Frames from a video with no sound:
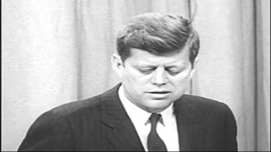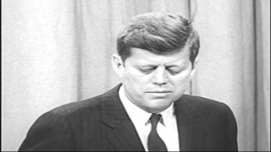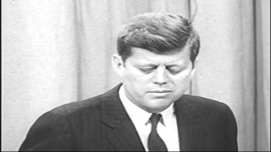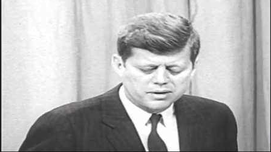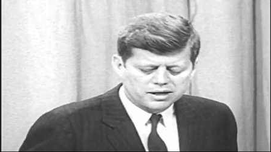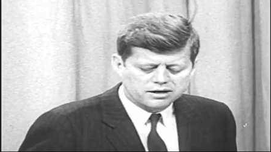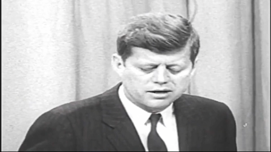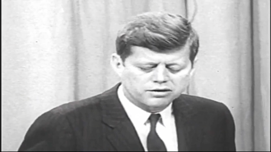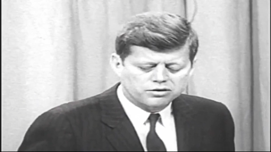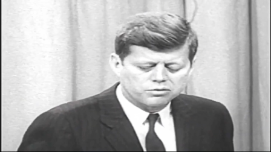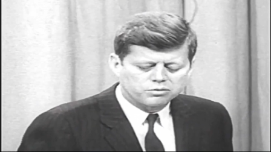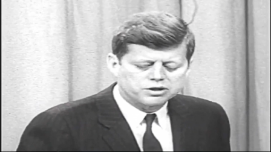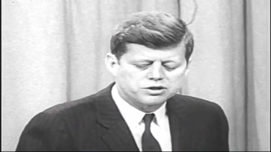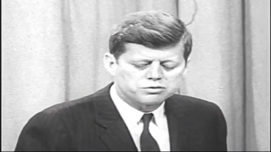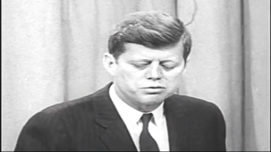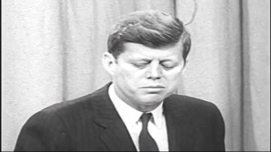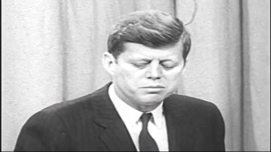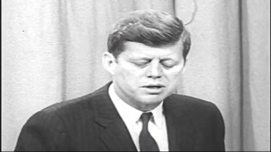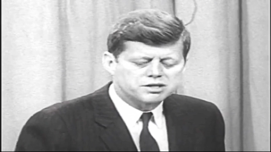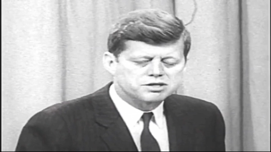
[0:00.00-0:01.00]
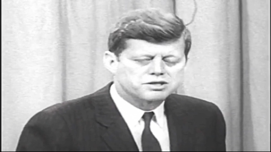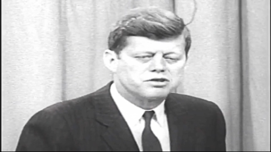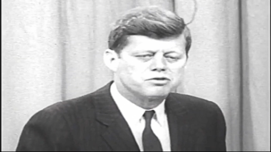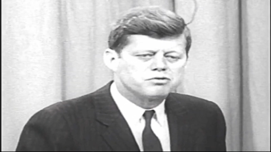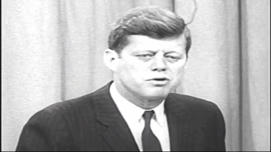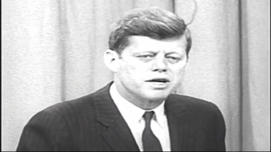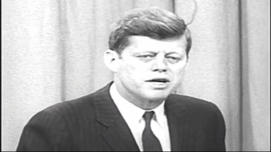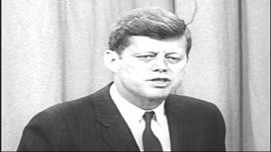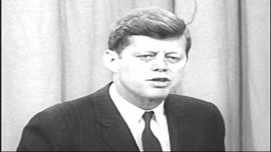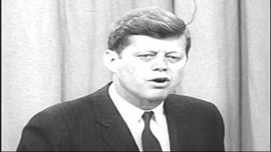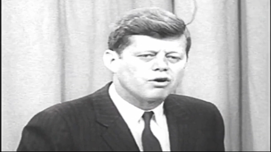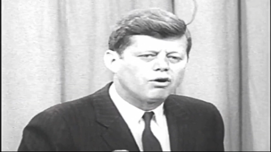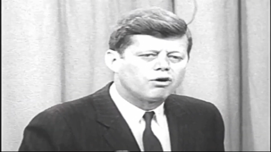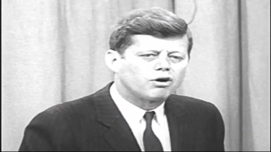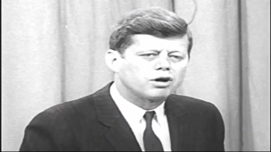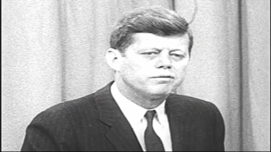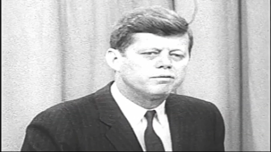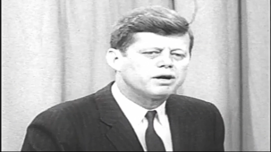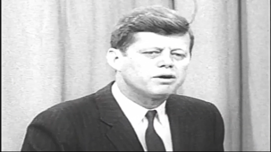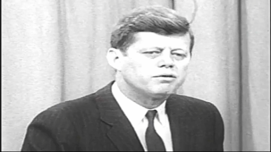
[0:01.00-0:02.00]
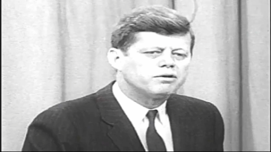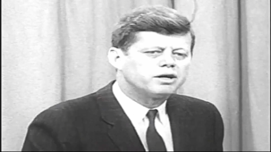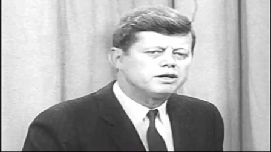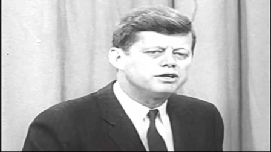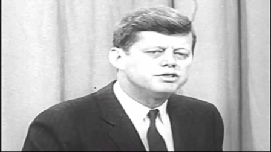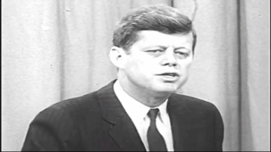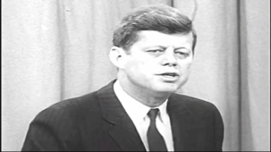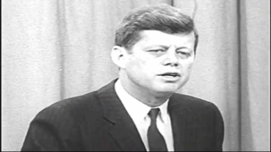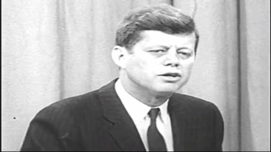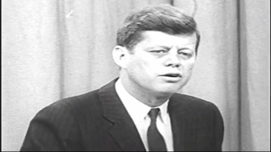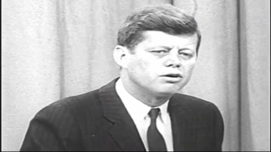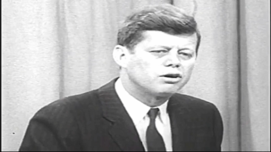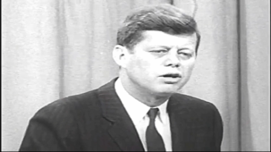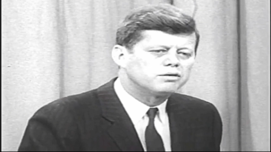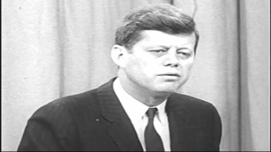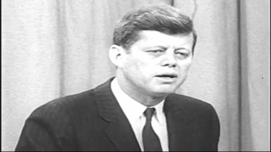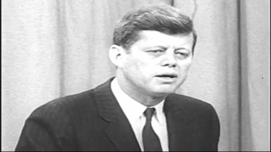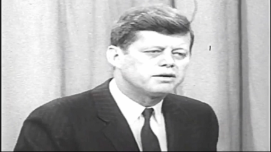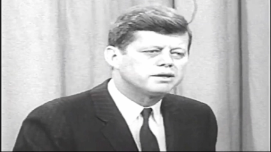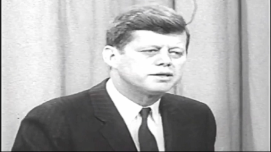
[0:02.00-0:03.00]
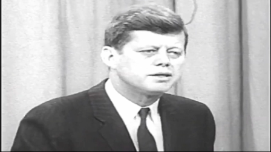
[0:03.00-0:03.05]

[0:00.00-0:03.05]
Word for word: it's a matter to which we must address all of our energy and all of